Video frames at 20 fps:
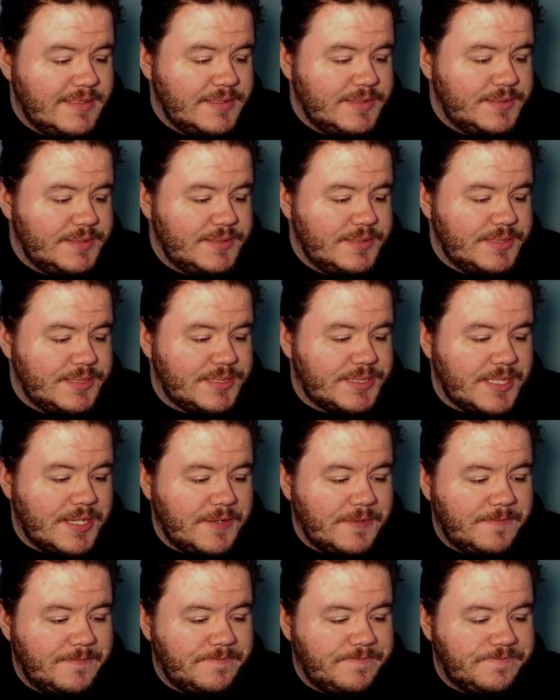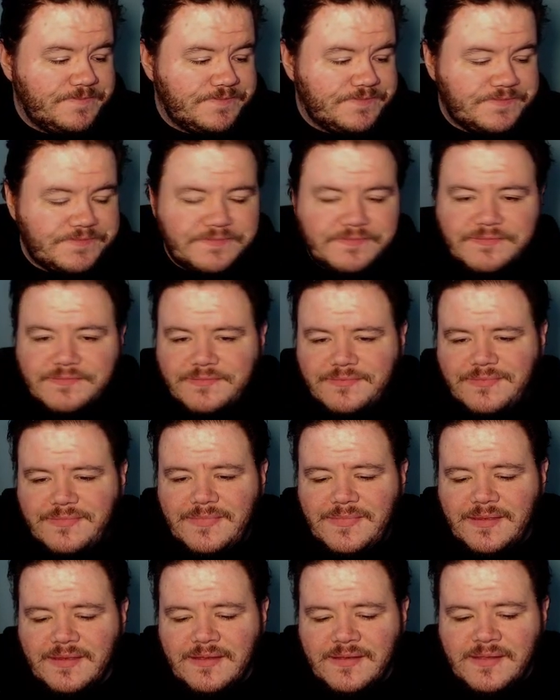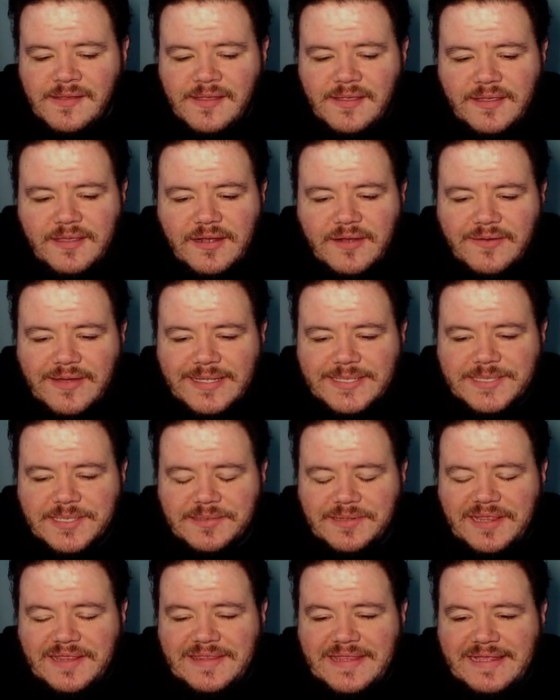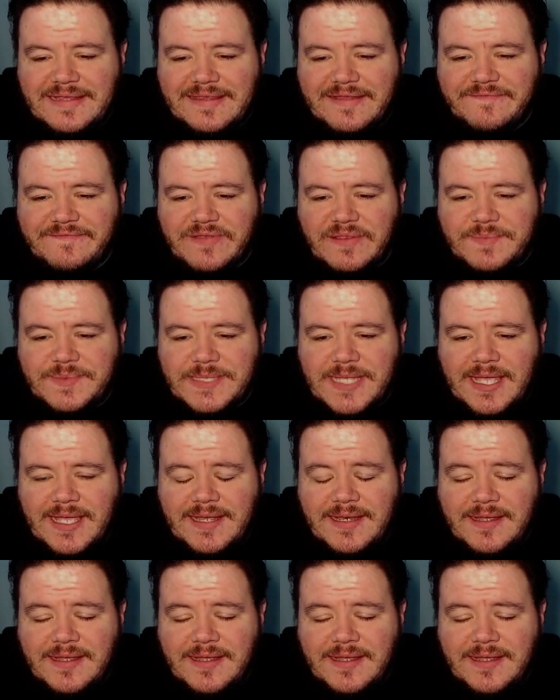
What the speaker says: So, you know, I certainly think that Flipside